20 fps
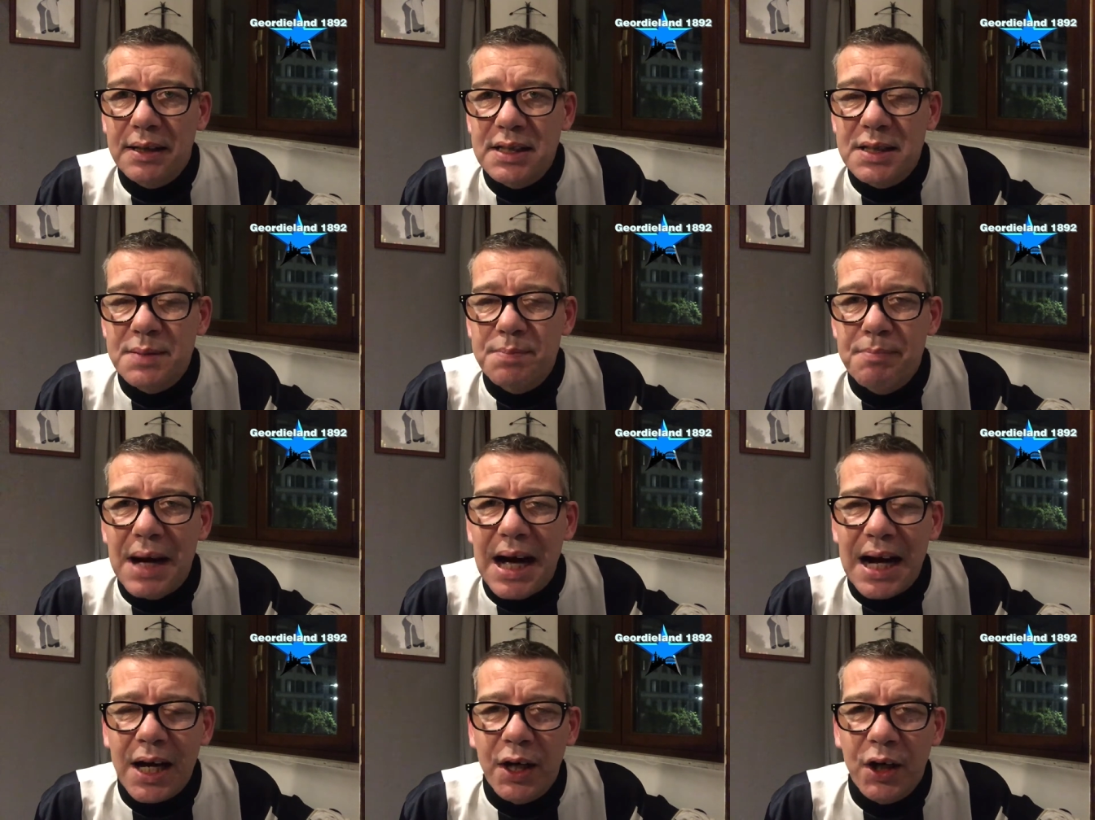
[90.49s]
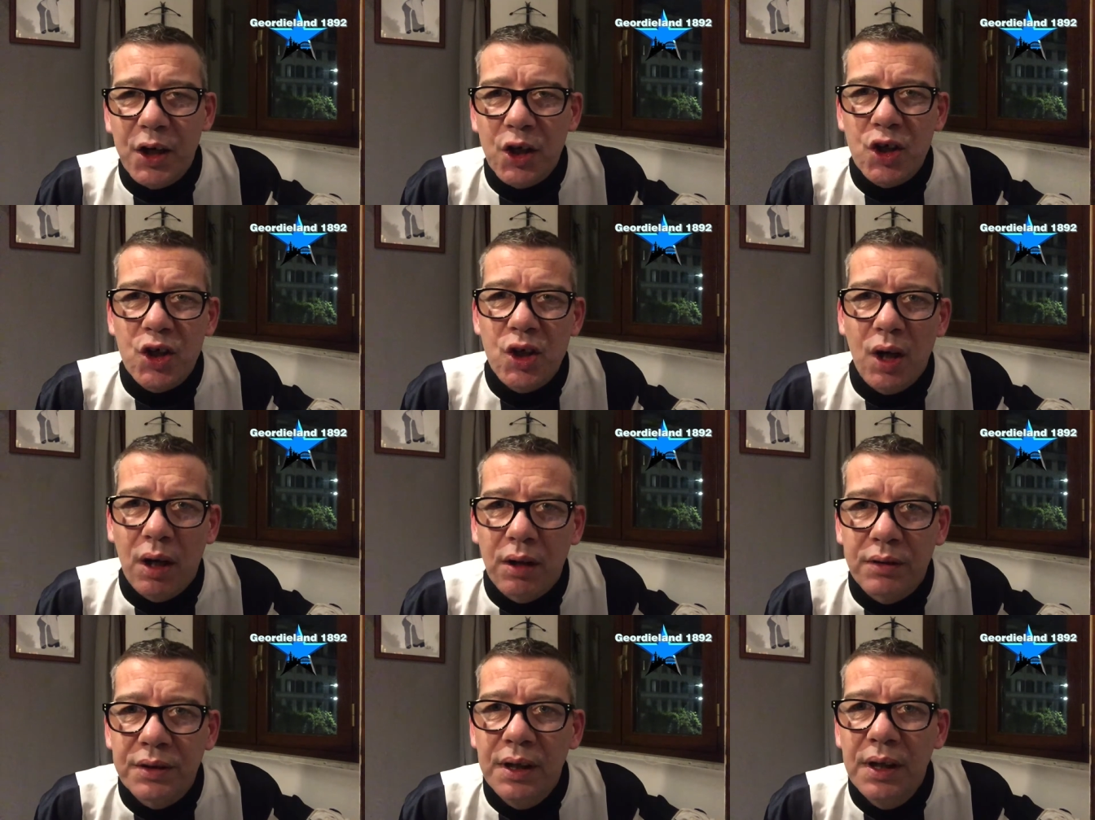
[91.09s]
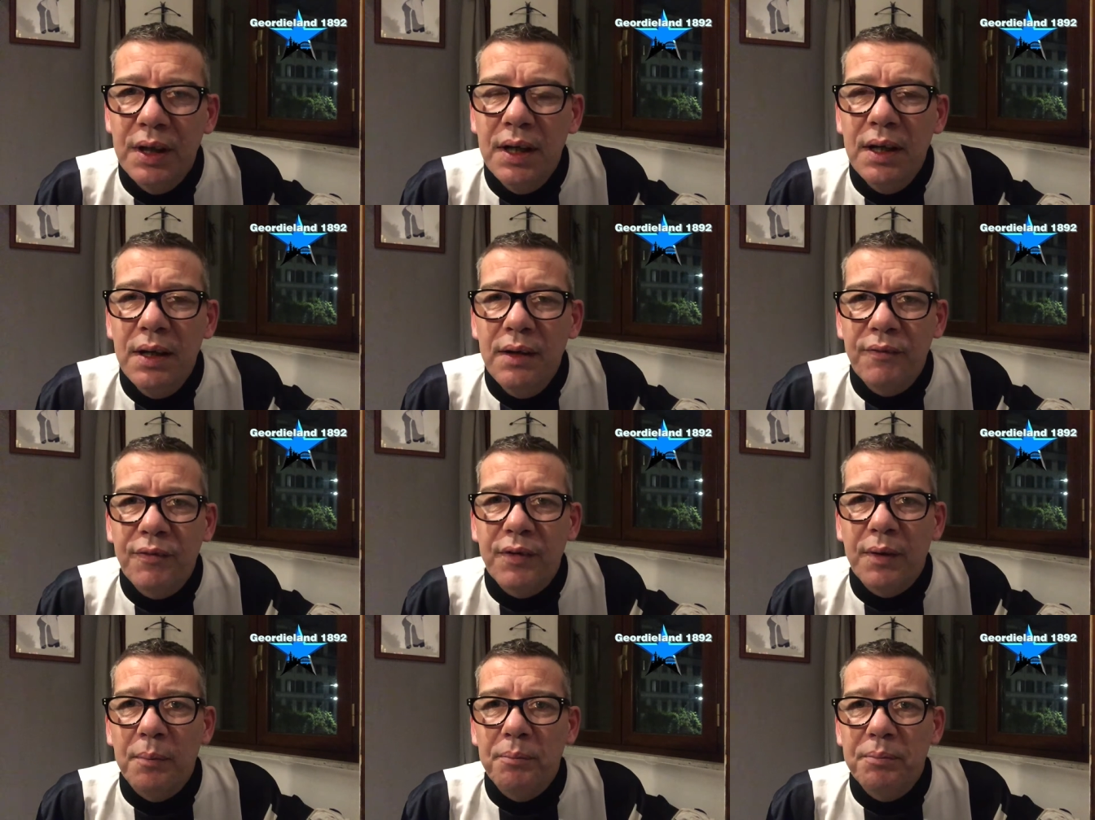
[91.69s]
smacking a shot
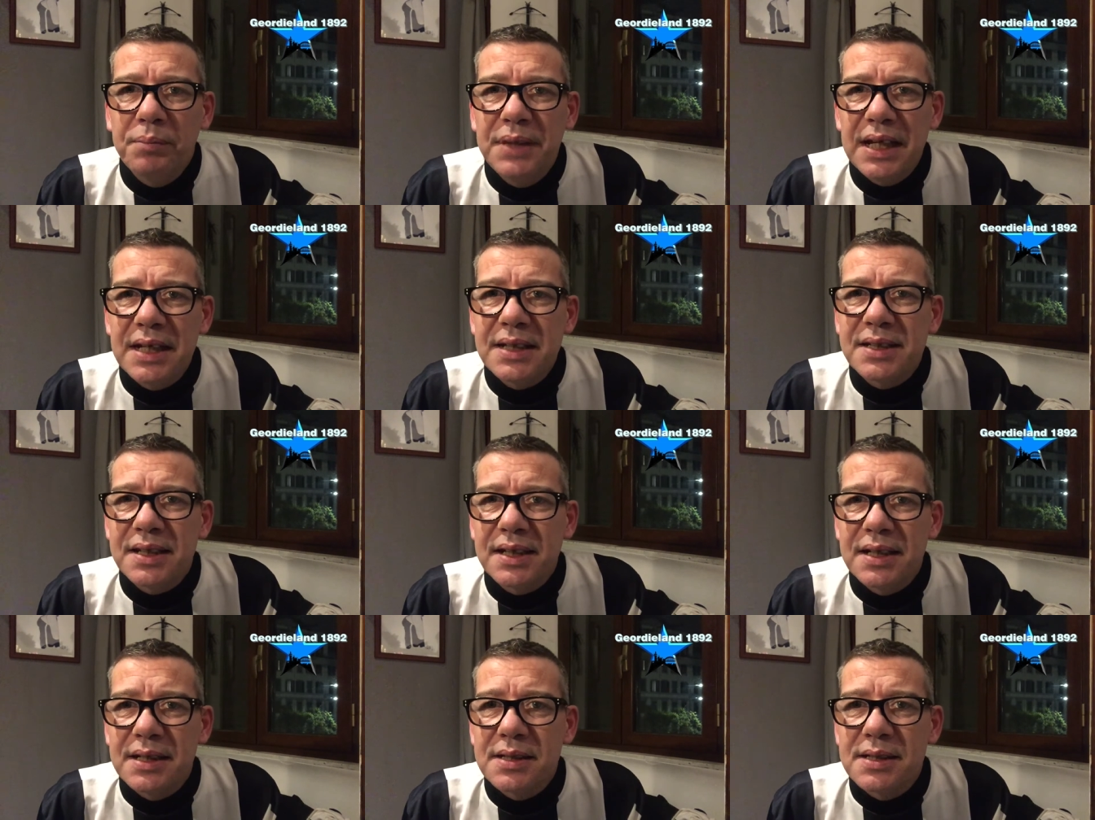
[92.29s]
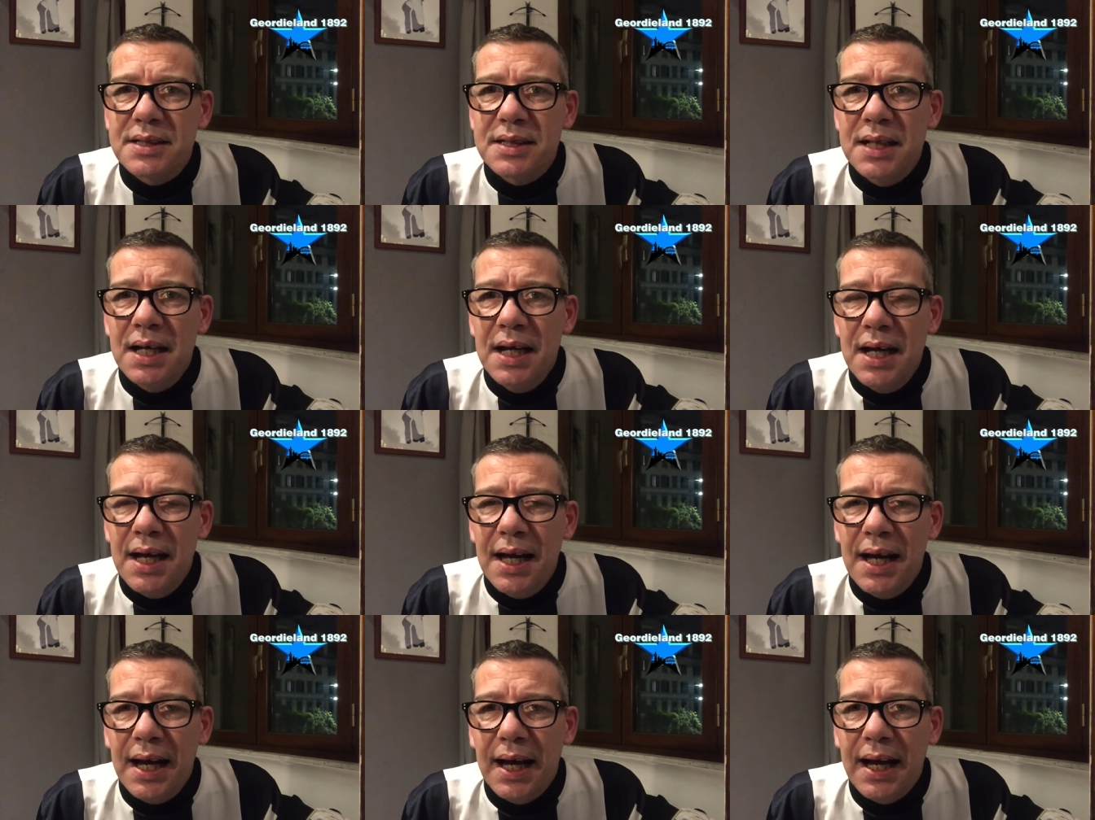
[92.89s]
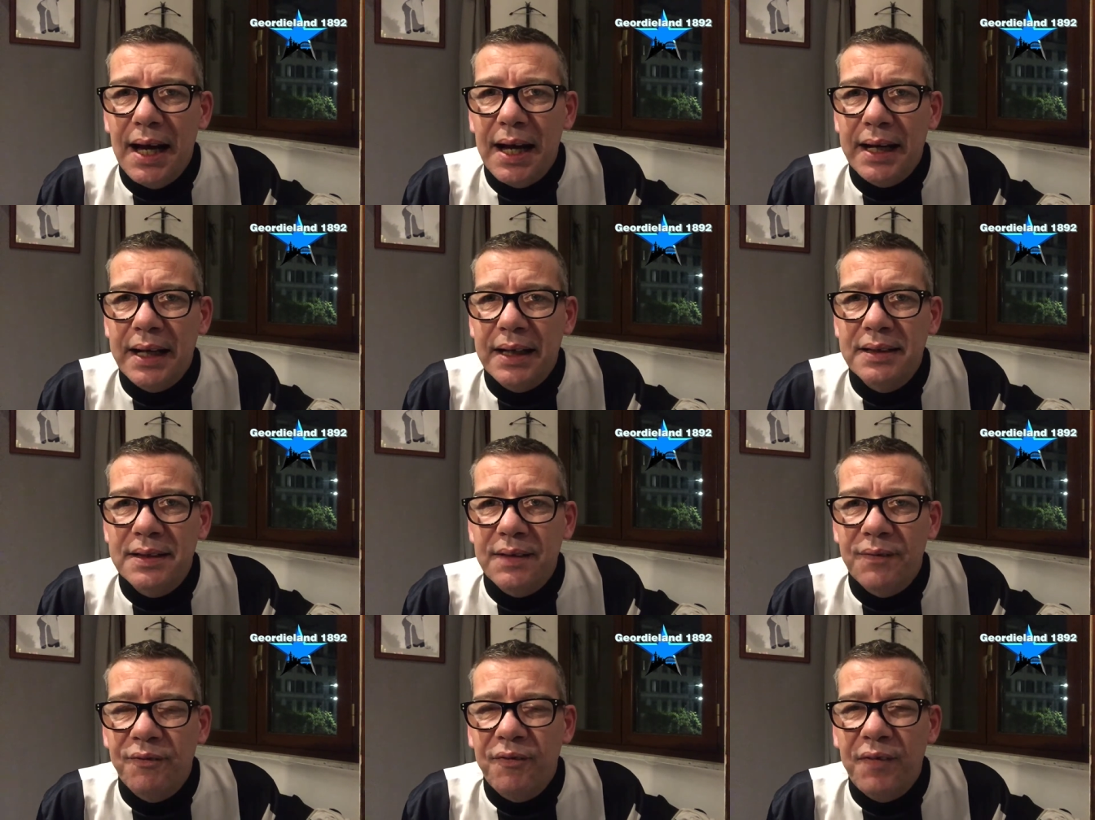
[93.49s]
from distance and it
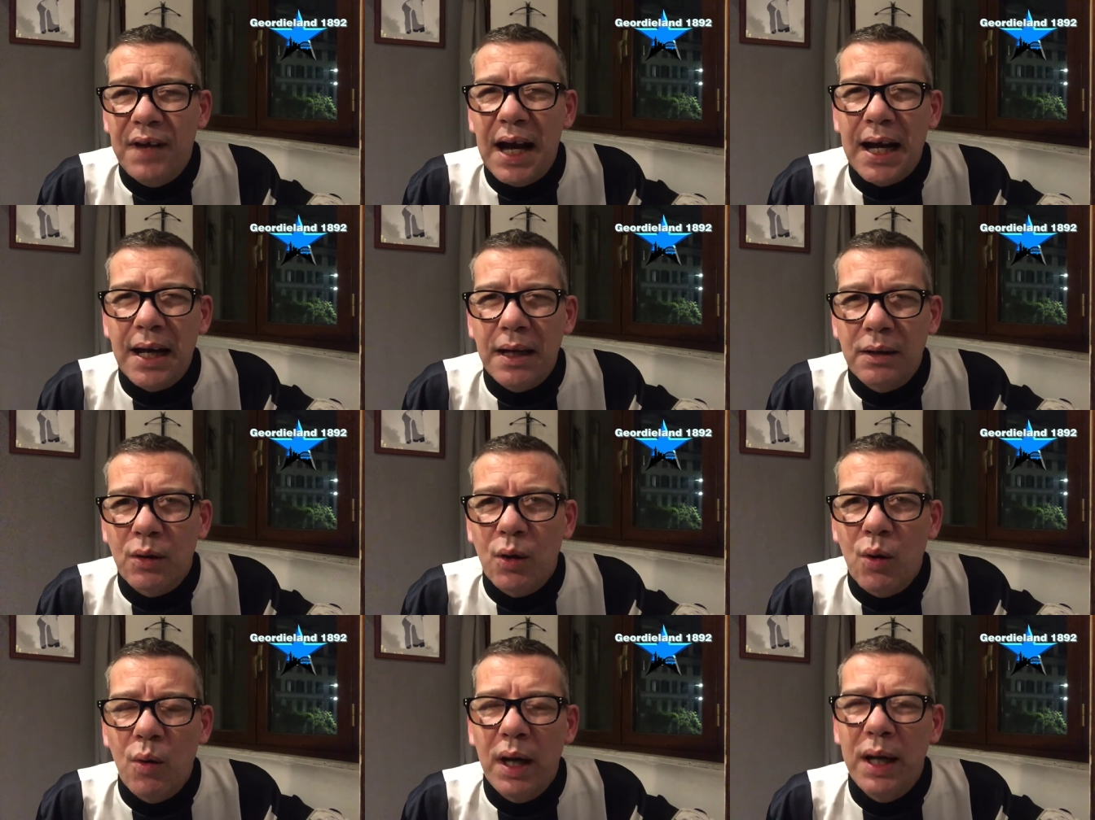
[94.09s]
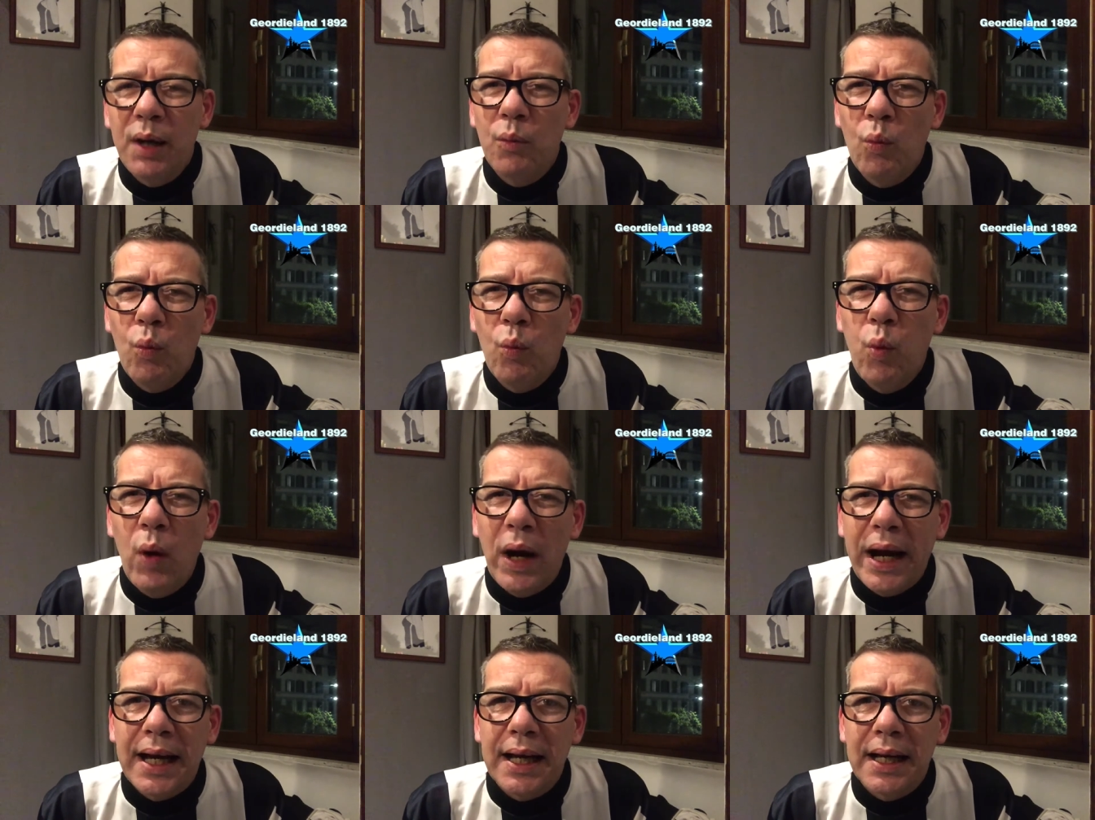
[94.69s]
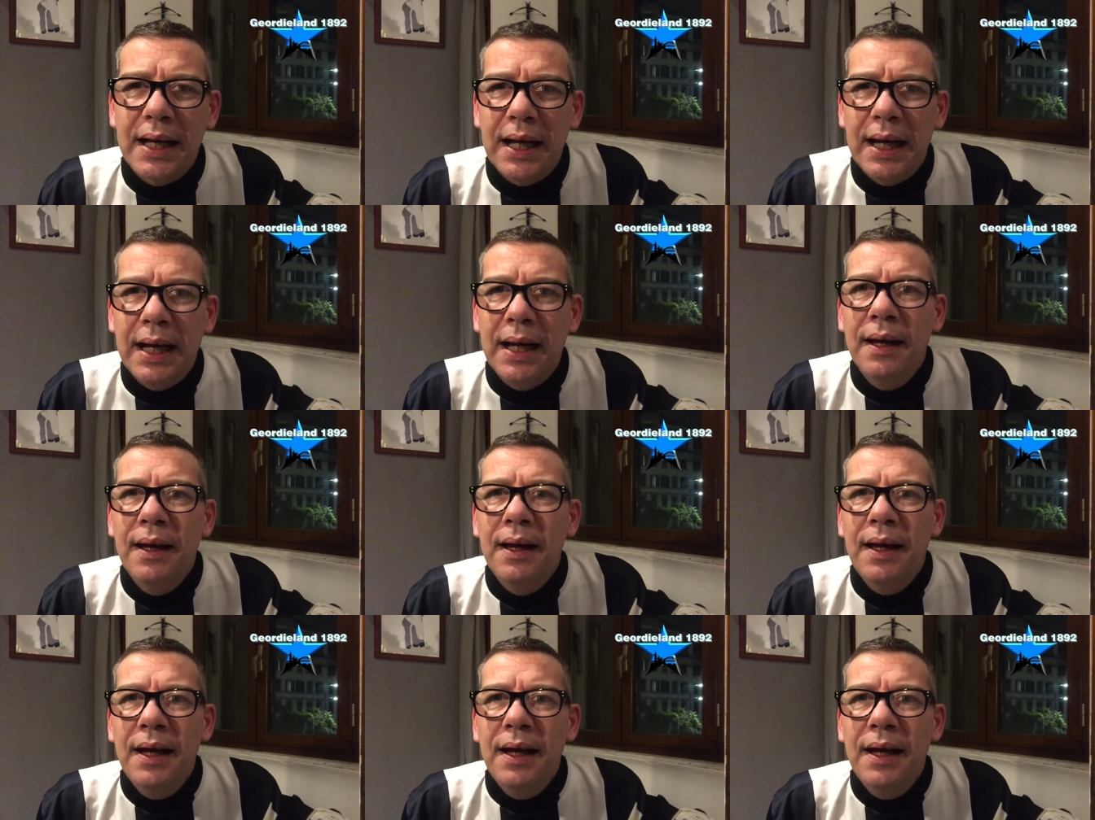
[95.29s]
deflecting quite wickedly.